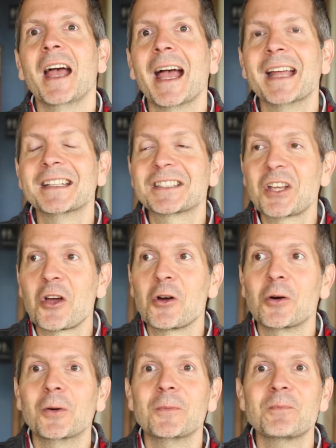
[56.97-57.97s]
And
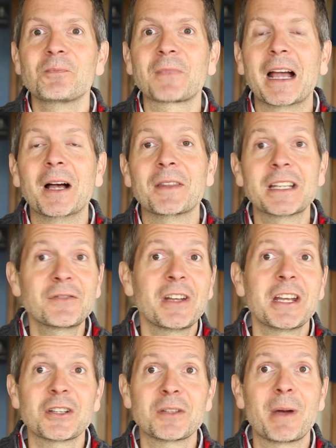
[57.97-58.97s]
so this
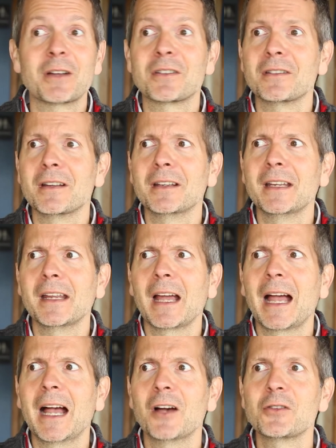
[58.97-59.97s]
video is about, yeah,
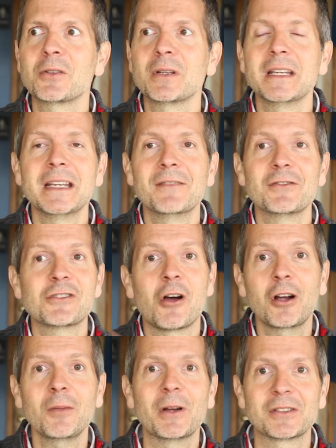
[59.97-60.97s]
how do you even
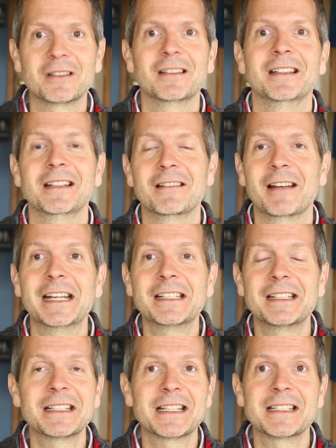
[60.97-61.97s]
talk about it, right?
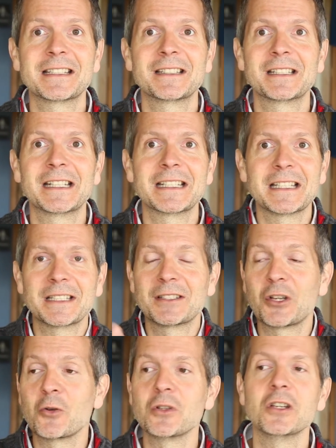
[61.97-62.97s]
This is
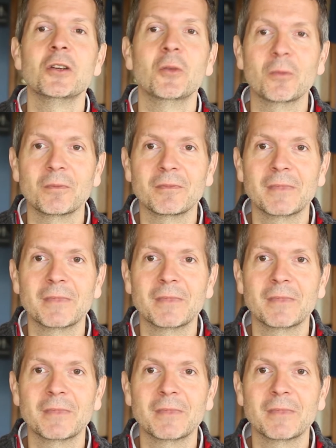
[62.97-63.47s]
so new.